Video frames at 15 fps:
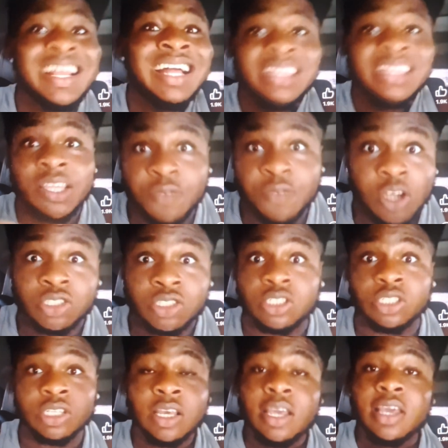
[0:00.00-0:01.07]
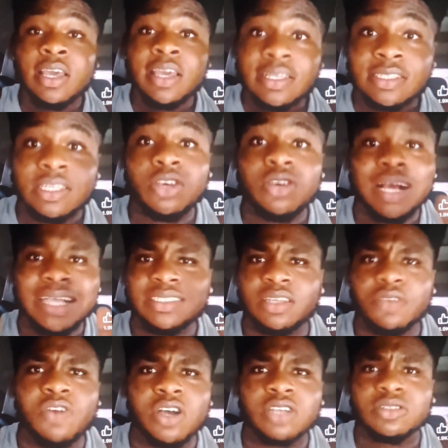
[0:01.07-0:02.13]
divorce. Till you guys
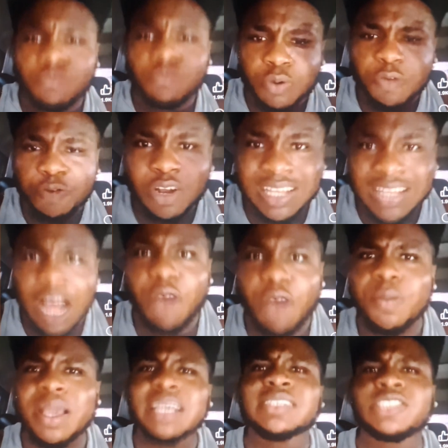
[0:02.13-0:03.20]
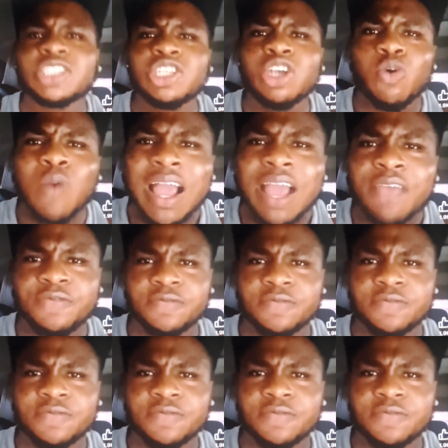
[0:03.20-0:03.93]
divorce. But for now, Mary is still your wife.